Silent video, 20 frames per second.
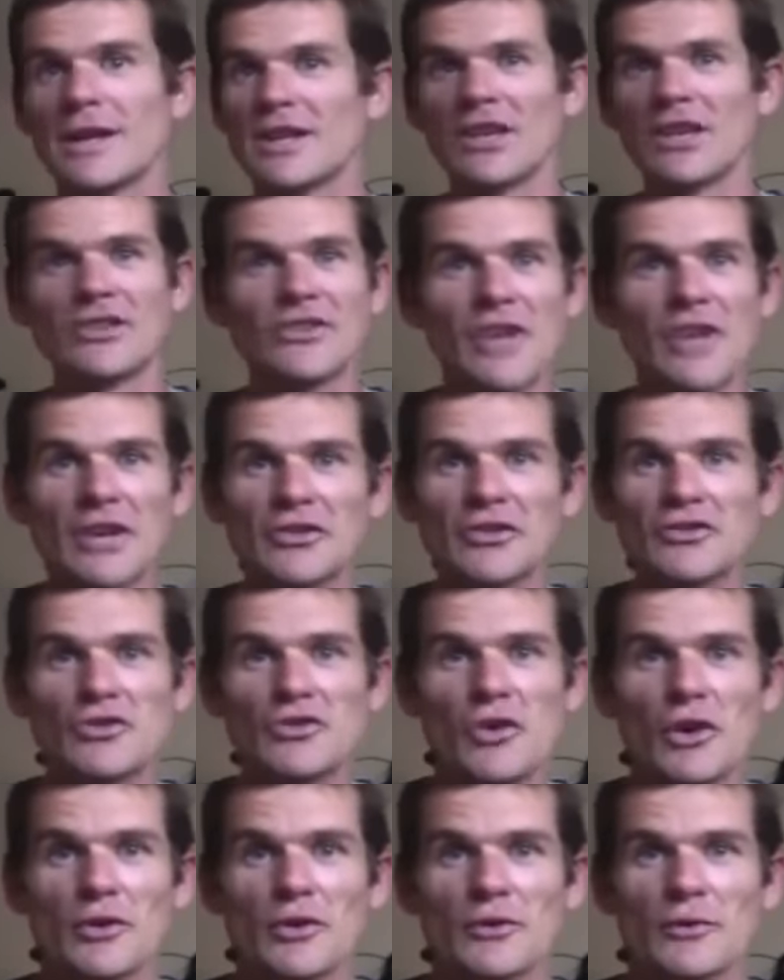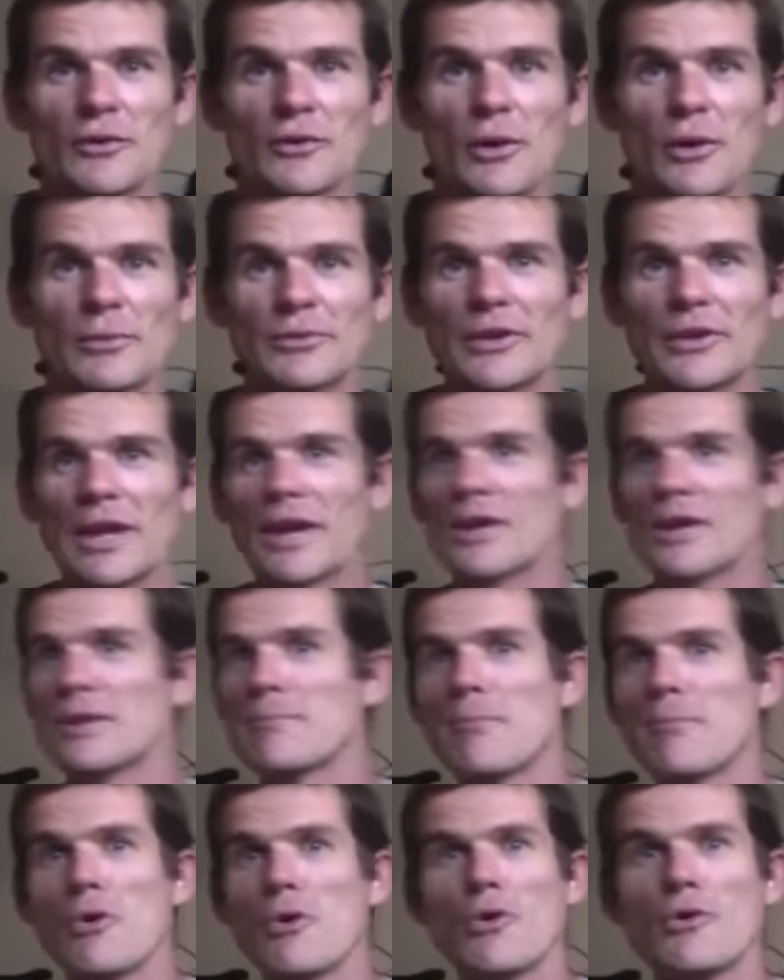Your sex drive flops down,
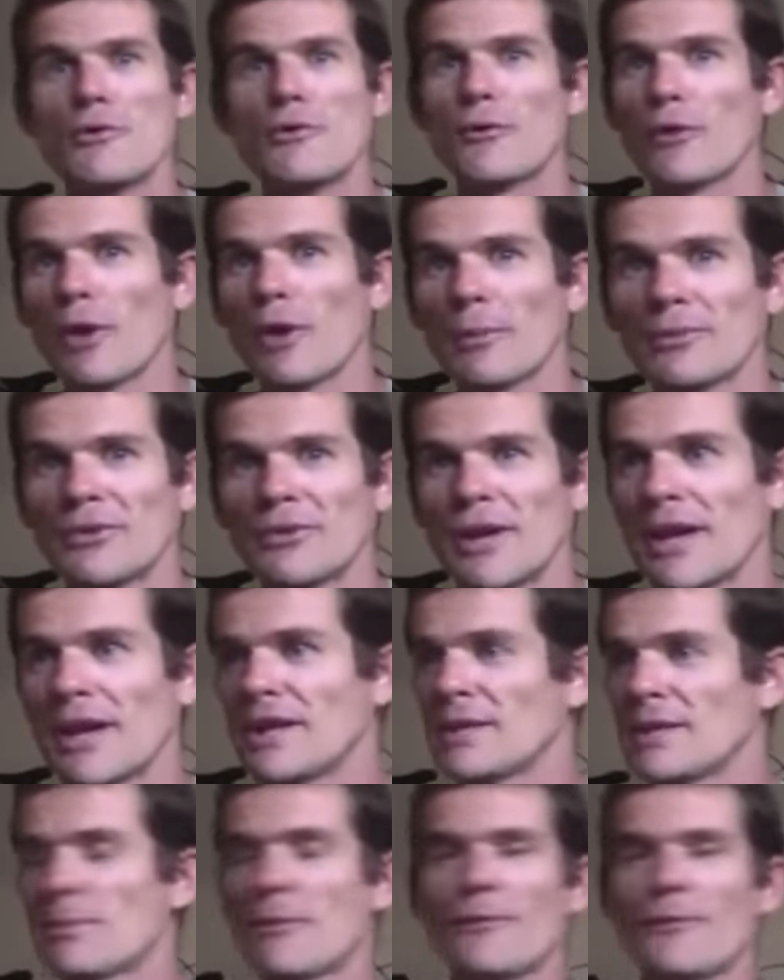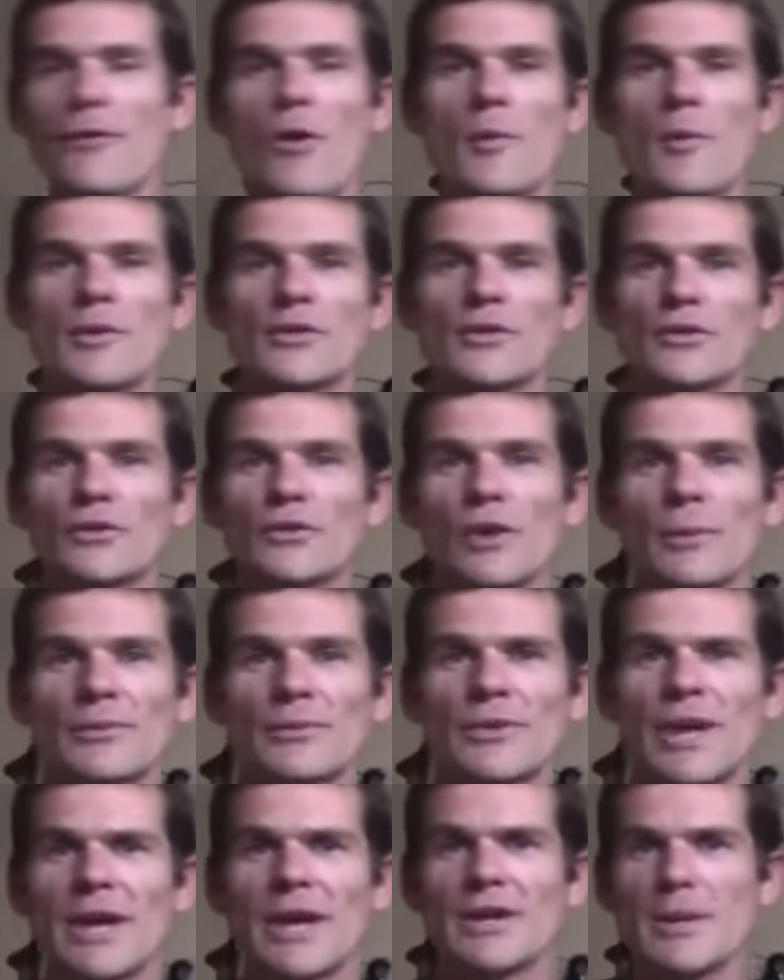your mood flops down, your performance
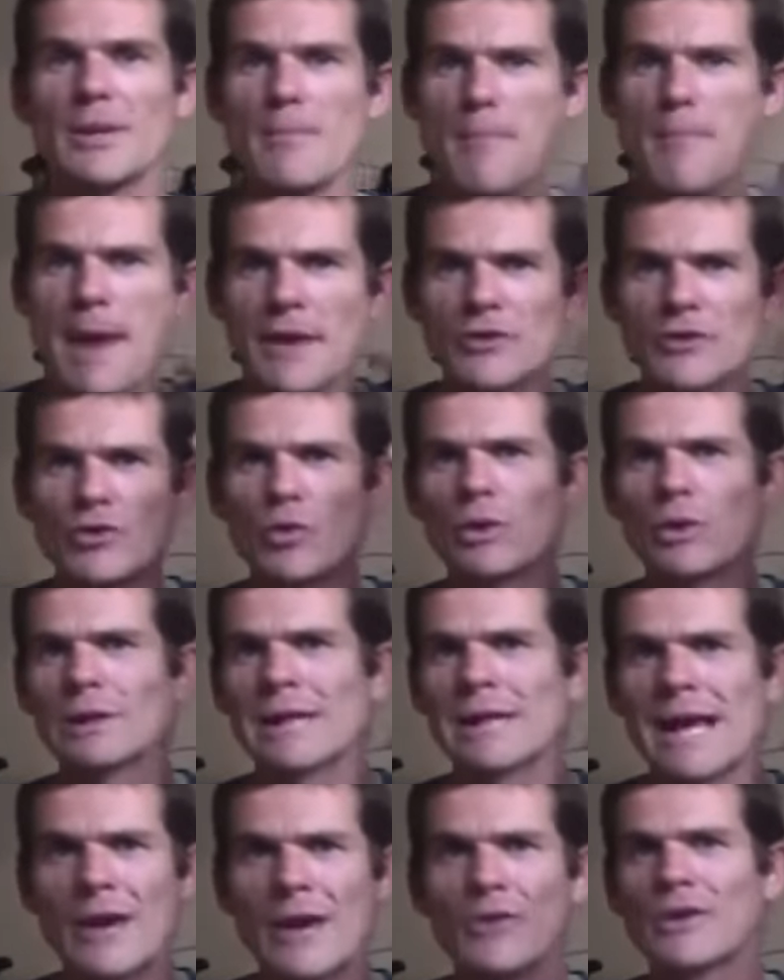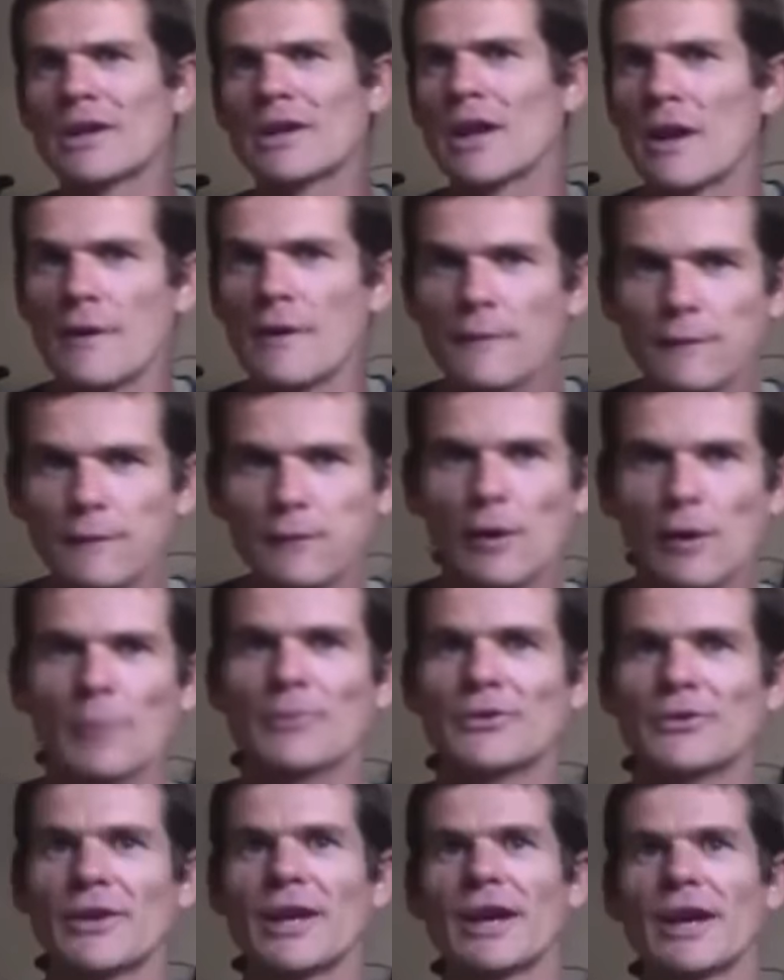flops down, your mental clarity
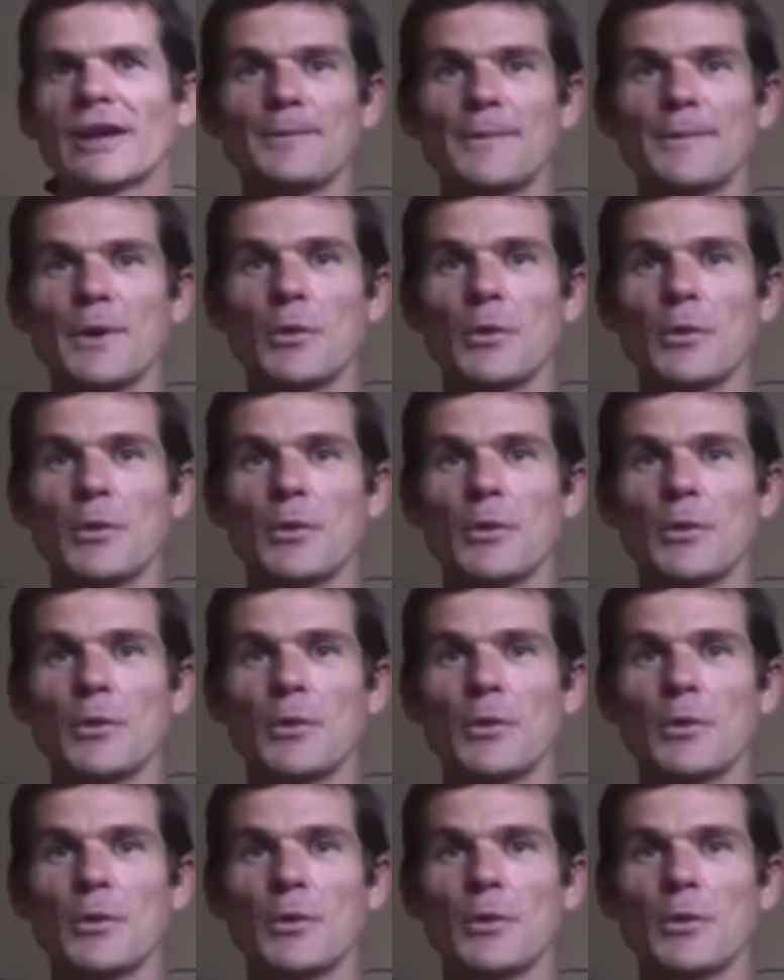flops down,